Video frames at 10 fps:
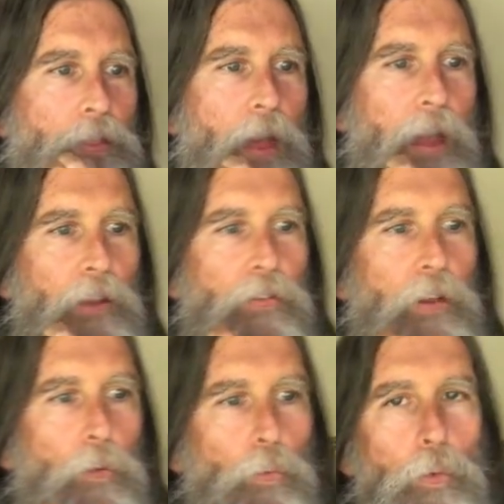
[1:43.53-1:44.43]
the things
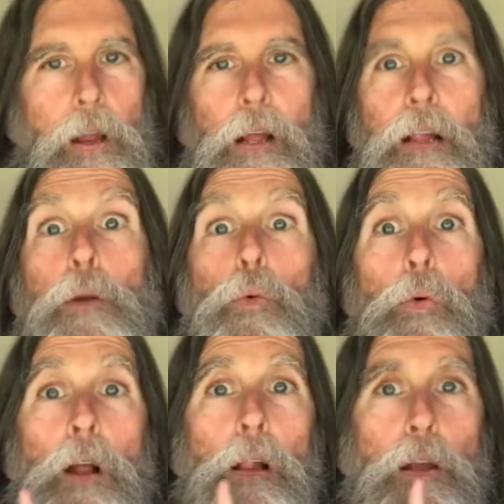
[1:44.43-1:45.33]
that really,
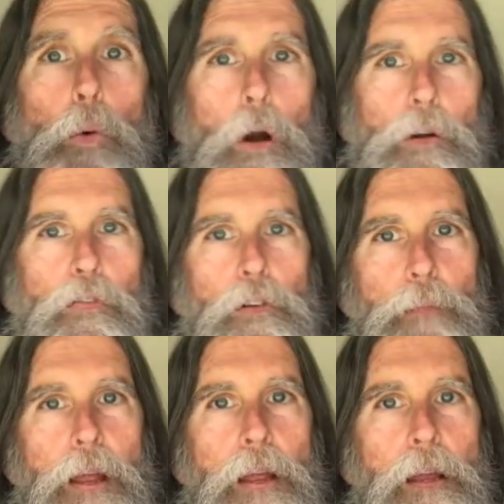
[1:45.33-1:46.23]
really worked for
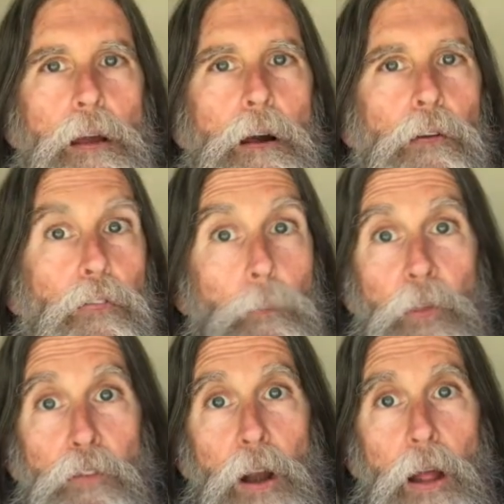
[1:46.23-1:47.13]
me
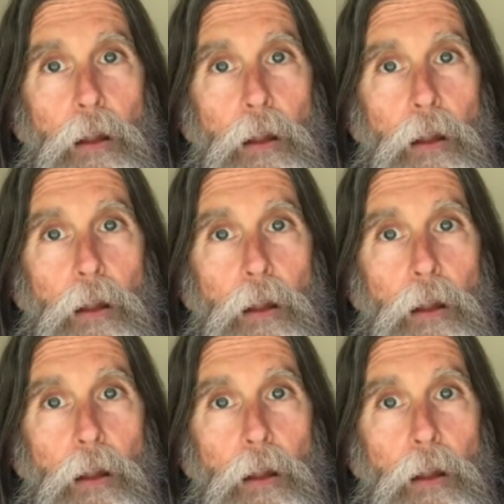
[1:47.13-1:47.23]
from the very,